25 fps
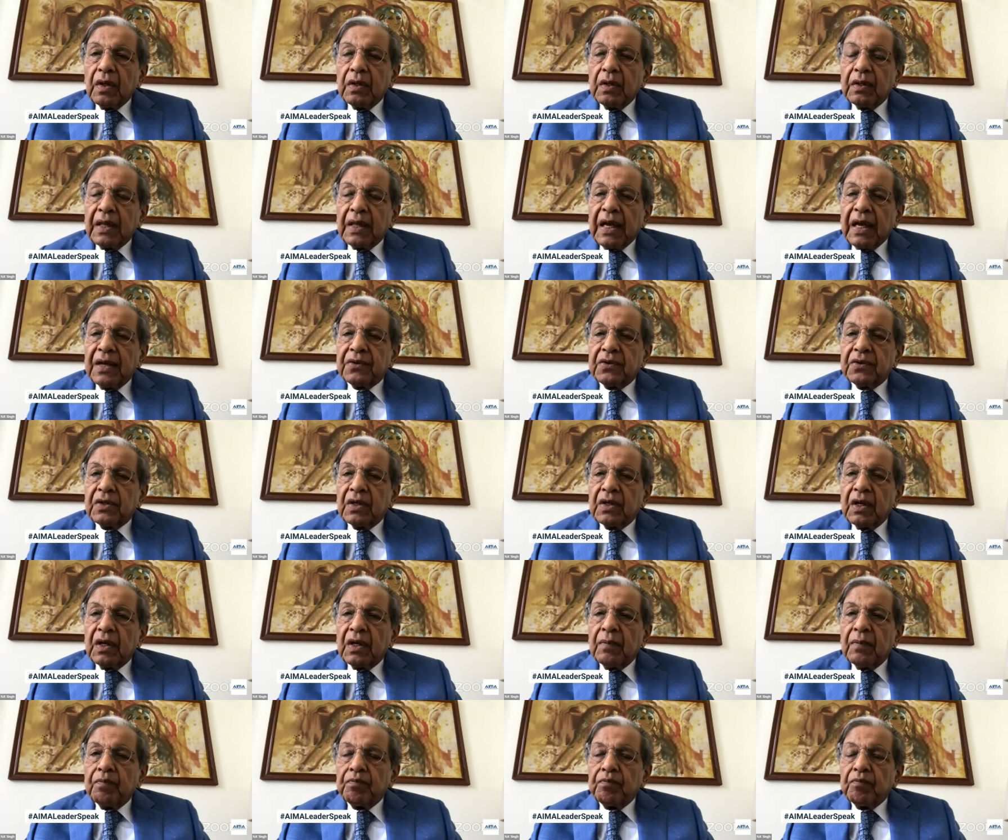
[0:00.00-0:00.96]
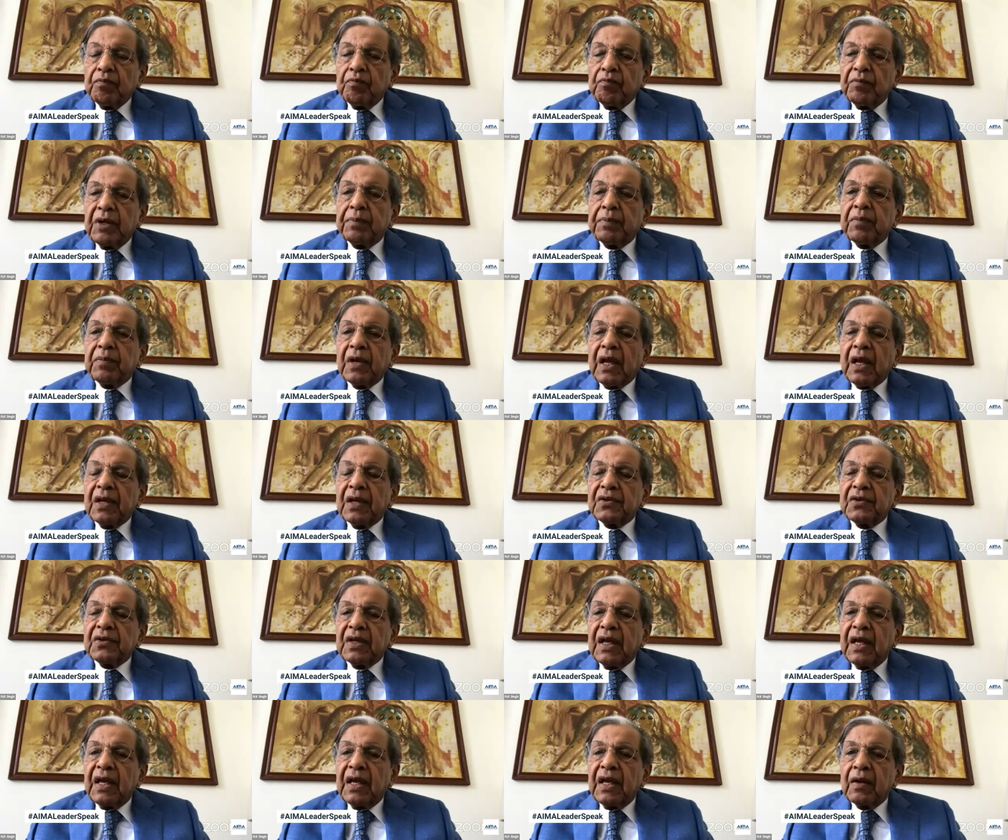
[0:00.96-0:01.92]
that people are
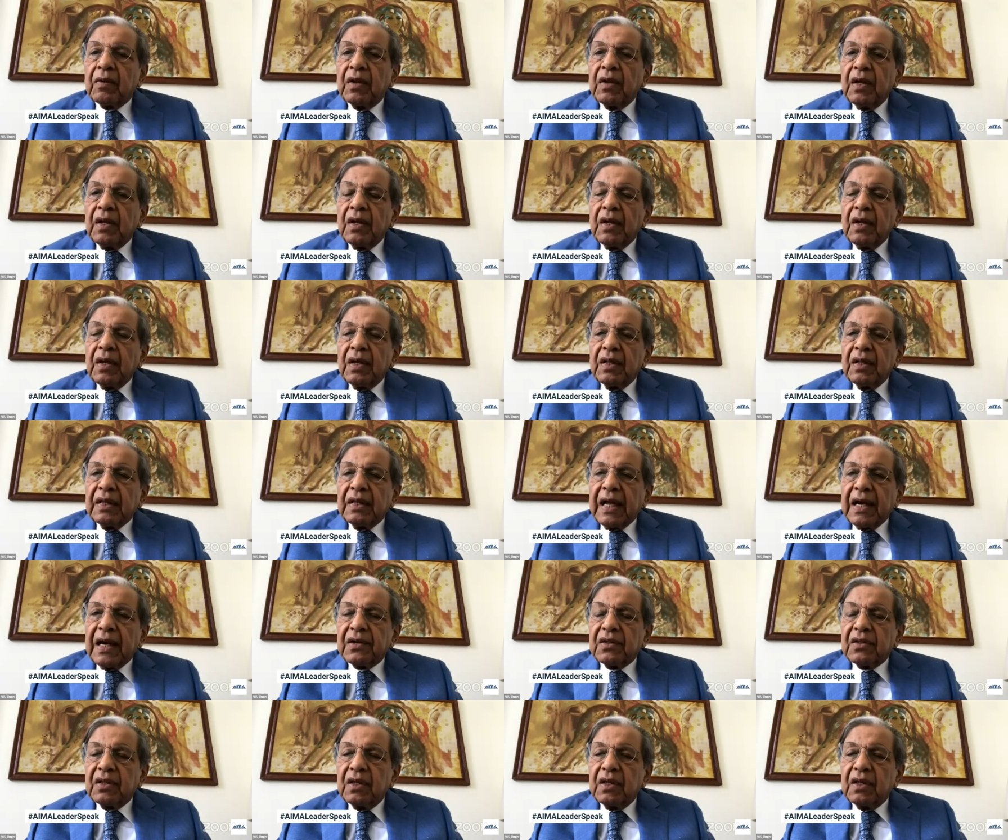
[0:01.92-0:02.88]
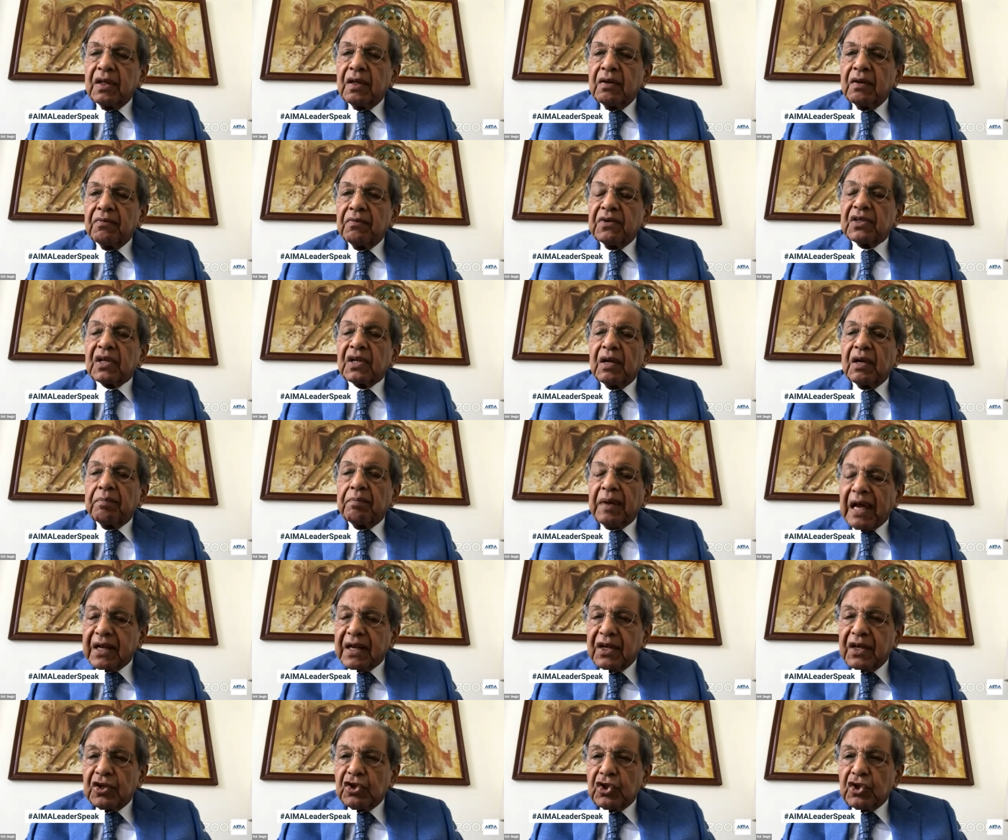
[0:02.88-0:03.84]
saying that the fiscal
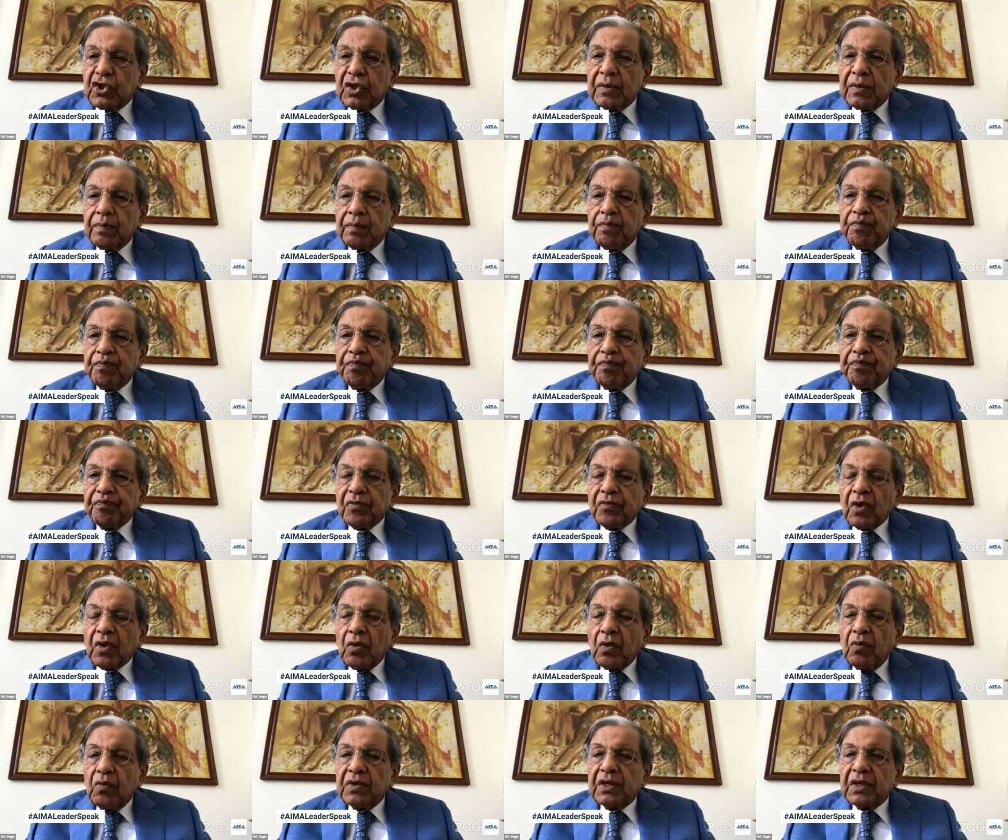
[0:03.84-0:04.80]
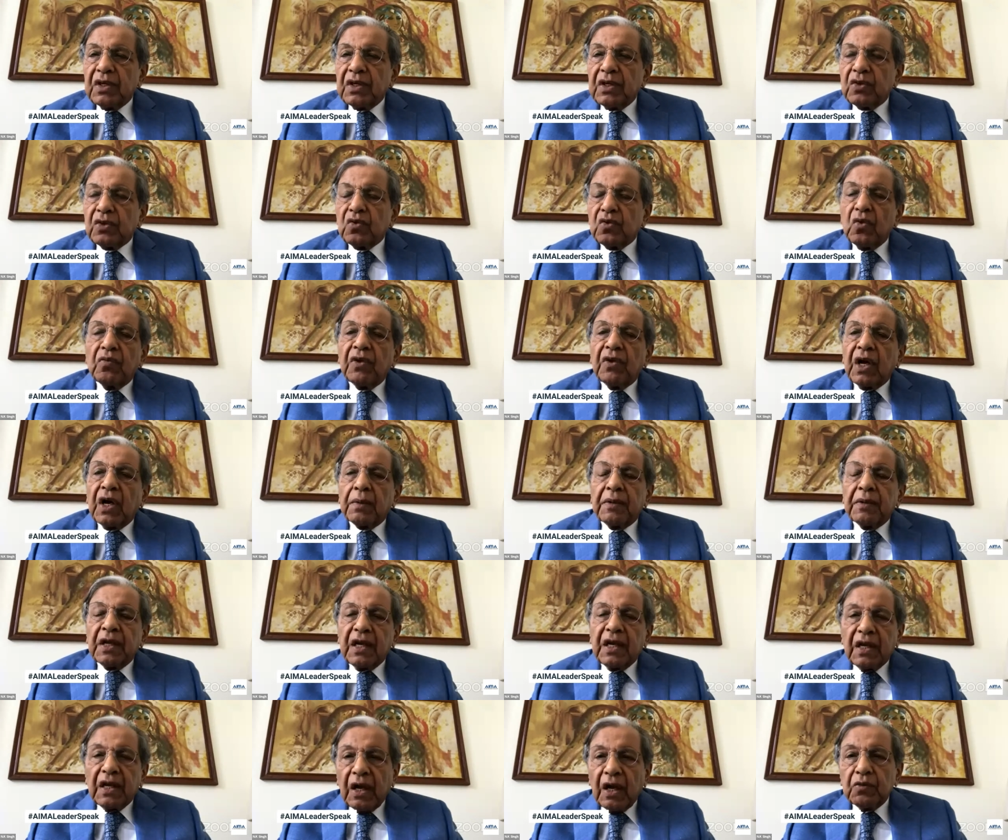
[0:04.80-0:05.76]
package, which has so far
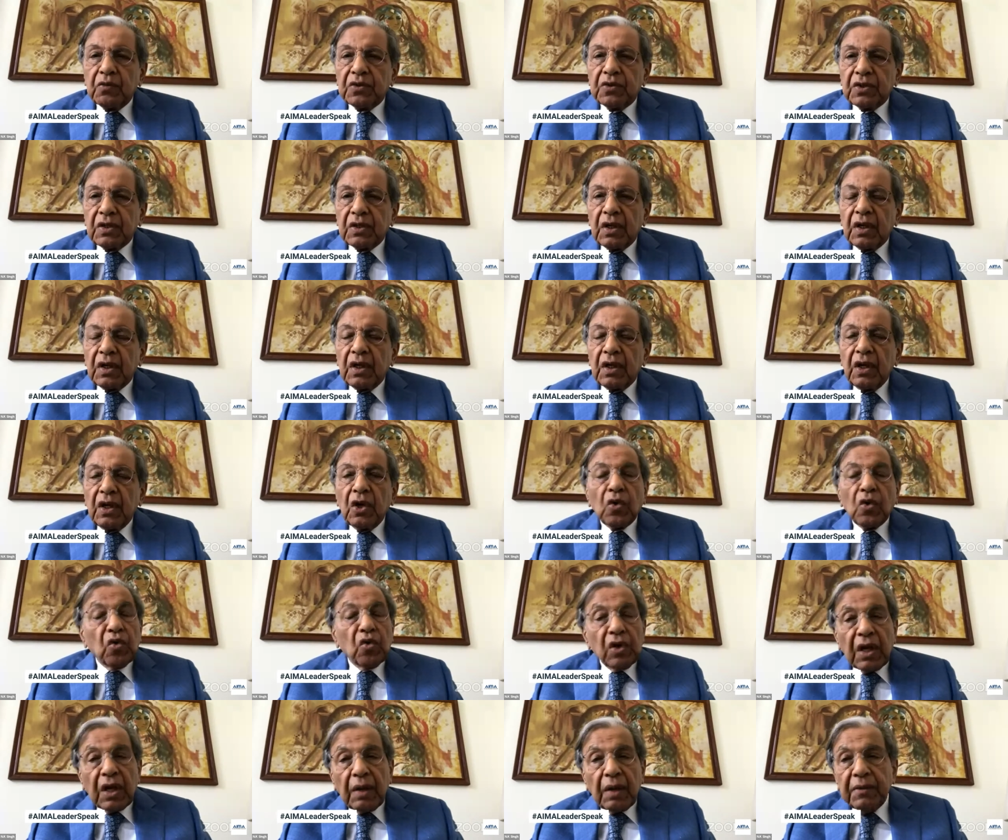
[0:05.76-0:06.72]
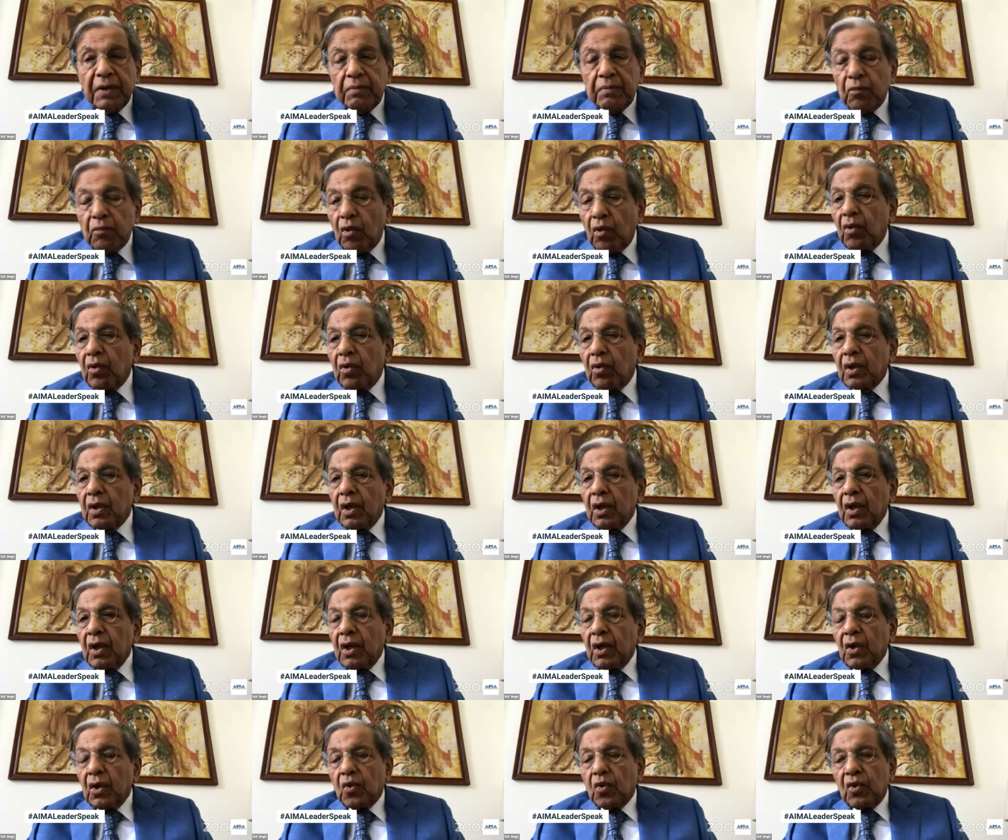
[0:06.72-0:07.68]
been announced, could have been more,
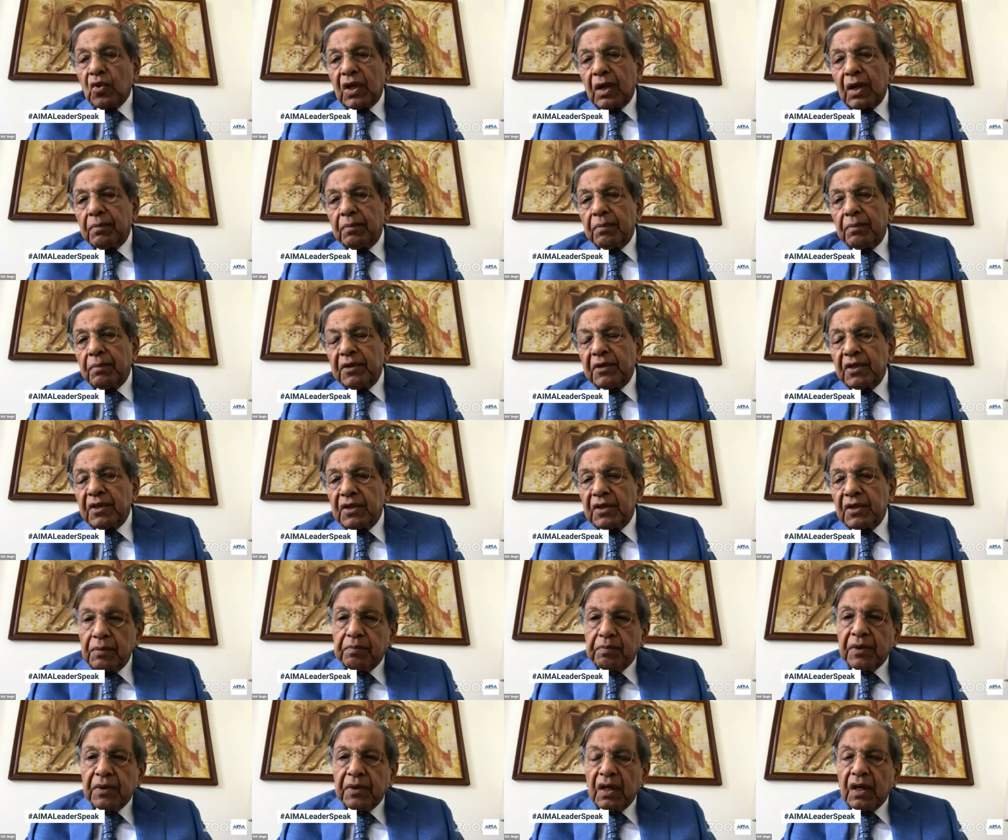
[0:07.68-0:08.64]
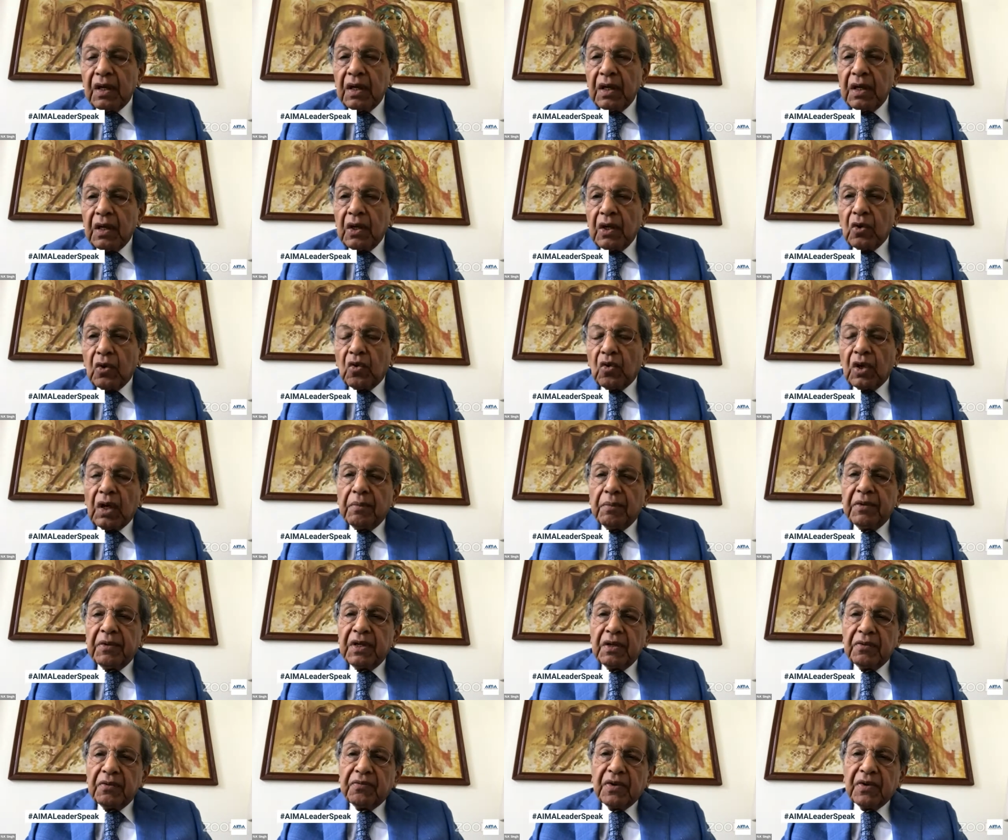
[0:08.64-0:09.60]
could have been deeper, could have
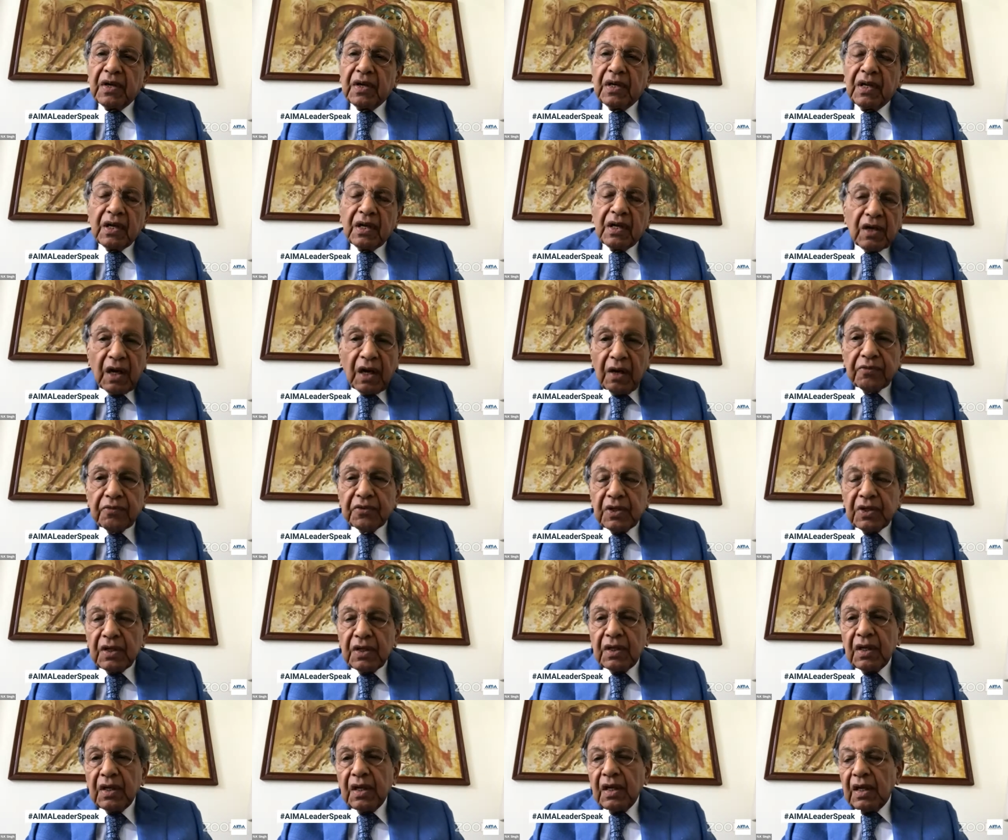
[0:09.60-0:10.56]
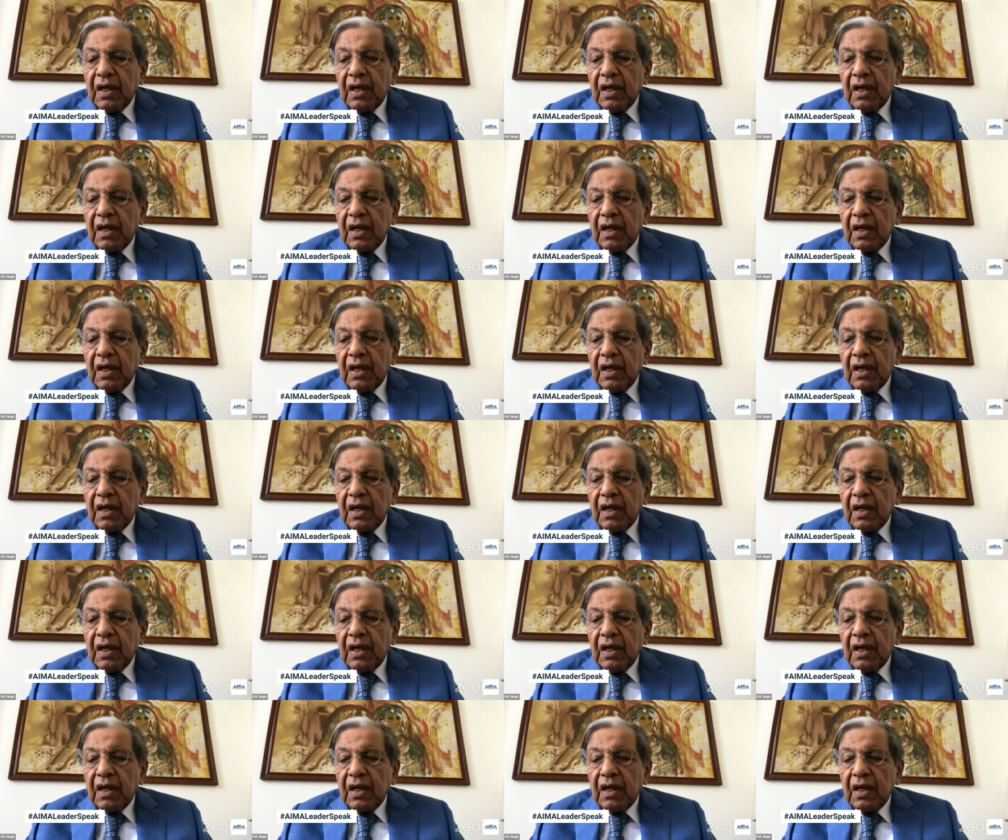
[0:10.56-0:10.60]
been differently crafted.